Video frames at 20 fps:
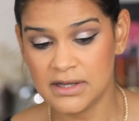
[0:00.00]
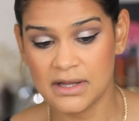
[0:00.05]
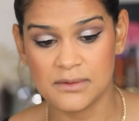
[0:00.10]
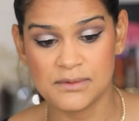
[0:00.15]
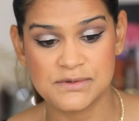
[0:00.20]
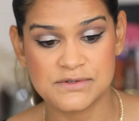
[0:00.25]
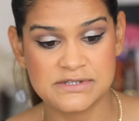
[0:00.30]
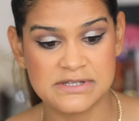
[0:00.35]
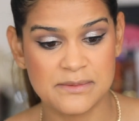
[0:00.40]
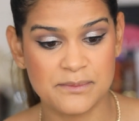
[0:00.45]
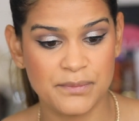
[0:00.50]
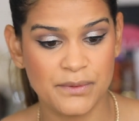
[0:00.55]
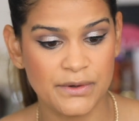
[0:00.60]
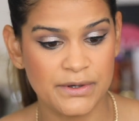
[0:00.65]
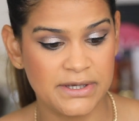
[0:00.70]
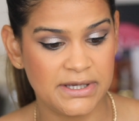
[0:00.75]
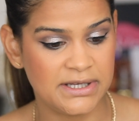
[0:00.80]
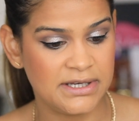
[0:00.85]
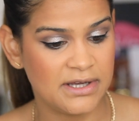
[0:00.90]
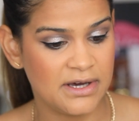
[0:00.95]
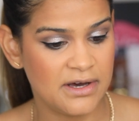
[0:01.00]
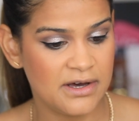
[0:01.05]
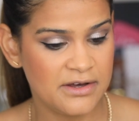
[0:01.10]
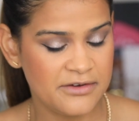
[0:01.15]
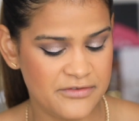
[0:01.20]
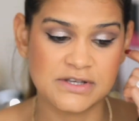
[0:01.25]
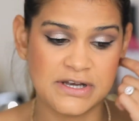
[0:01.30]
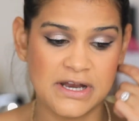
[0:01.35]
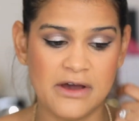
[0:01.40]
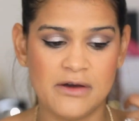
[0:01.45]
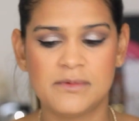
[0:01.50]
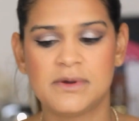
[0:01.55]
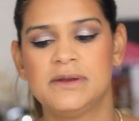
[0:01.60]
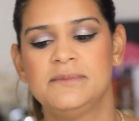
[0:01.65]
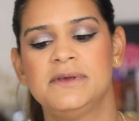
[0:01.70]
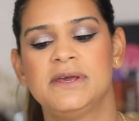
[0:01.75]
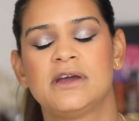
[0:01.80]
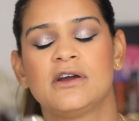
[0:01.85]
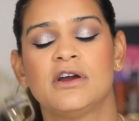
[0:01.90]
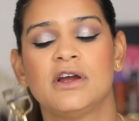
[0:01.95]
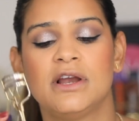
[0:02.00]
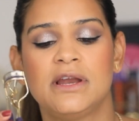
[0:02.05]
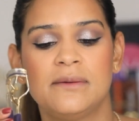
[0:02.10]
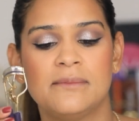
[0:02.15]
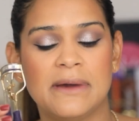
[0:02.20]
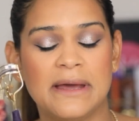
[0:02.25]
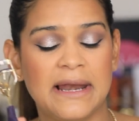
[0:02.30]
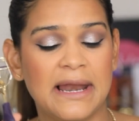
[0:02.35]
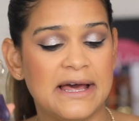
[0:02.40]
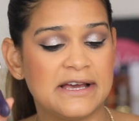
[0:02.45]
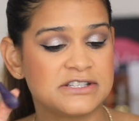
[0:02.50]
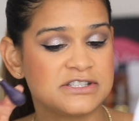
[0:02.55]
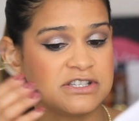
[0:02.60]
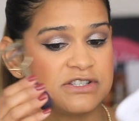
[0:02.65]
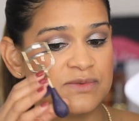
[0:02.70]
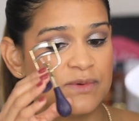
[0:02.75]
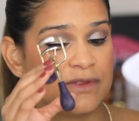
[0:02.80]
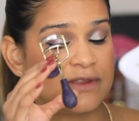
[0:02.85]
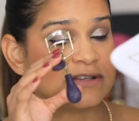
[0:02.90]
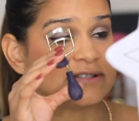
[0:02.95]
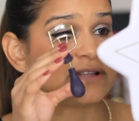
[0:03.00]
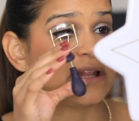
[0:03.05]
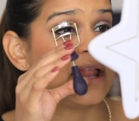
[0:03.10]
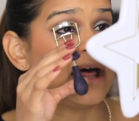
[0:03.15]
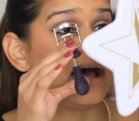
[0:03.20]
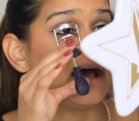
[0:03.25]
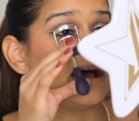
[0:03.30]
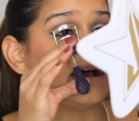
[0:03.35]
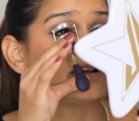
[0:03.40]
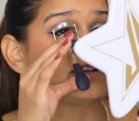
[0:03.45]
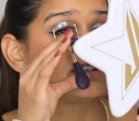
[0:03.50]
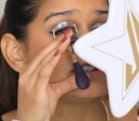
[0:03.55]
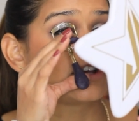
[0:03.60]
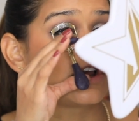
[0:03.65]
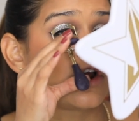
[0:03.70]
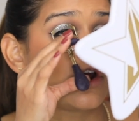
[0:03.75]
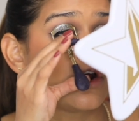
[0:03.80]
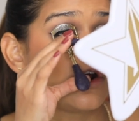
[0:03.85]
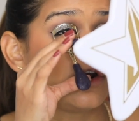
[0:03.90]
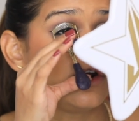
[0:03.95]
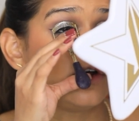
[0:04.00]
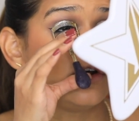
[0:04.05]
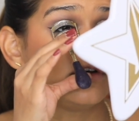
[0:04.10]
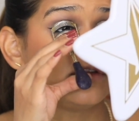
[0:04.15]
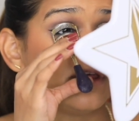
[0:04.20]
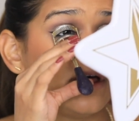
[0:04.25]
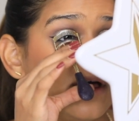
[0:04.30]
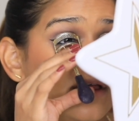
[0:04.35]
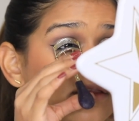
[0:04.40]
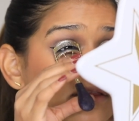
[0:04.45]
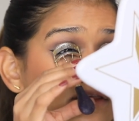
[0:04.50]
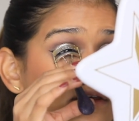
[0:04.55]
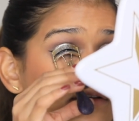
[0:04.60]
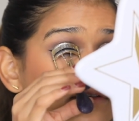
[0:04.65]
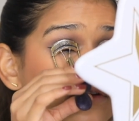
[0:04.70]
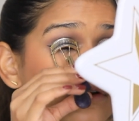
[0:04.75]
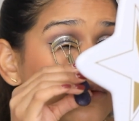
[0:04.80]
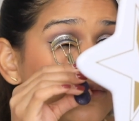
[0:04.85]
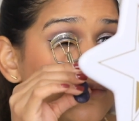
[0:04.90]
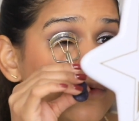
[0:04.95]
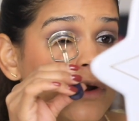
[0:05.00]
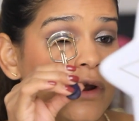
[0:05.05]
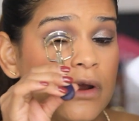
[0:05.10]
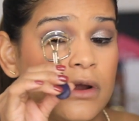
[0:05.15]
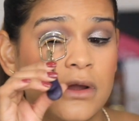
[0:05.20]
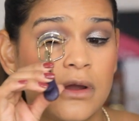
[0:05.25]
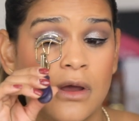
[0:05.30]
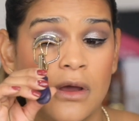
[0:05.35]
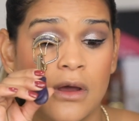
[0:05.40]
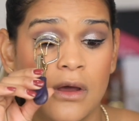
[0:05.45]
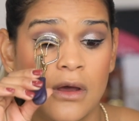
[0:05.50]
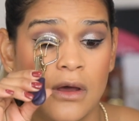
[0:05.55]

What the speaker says: That was simple enough. So now I'm gonna be curling my lashes with this lash curler that doesn't work,